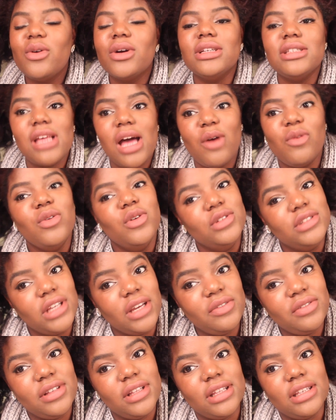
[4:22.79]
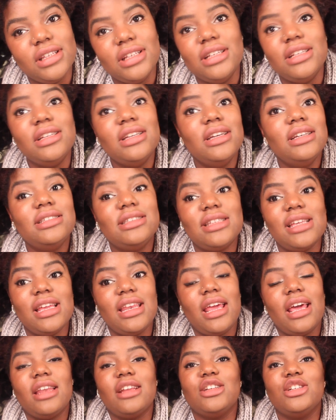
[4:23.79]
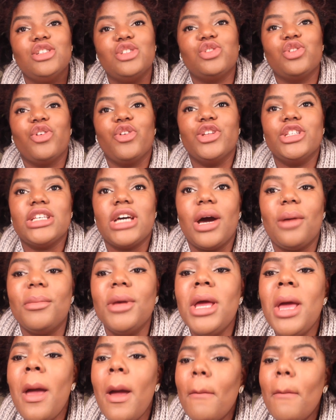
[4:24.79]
because I will definitely say that in a story time.